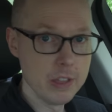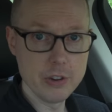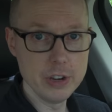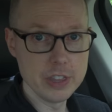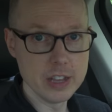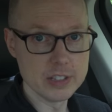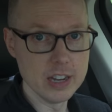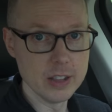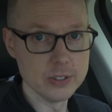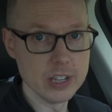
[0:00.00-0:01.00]

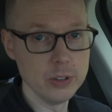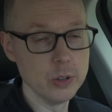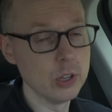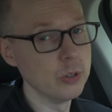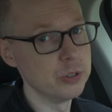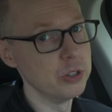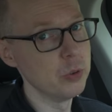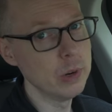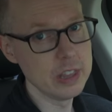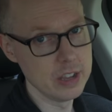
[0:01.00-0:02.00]
$30,000 down to closer to
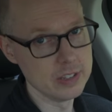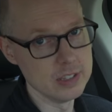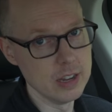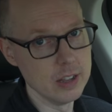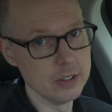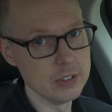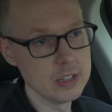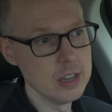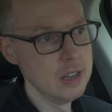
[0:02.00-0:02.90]
$20,000.